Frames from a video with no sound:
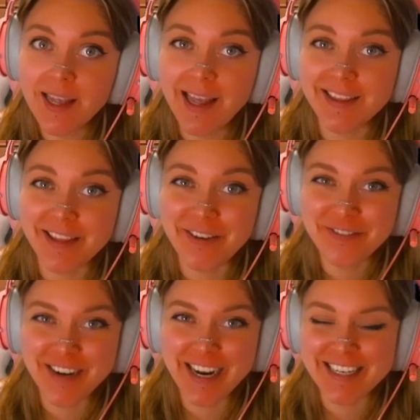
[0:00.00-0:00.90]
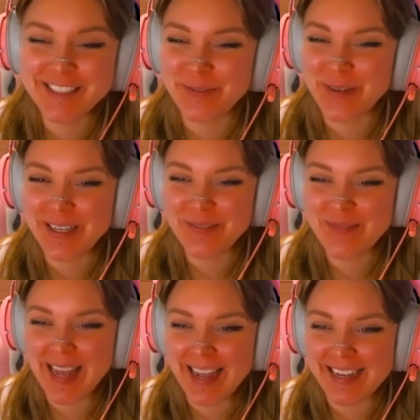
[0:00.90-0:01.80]
Hello friends,
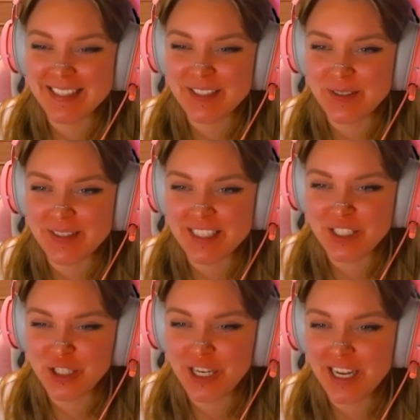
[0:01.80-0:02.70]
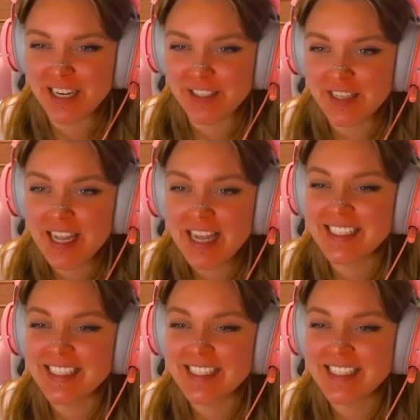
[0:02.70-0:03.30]
welcome back to the channel.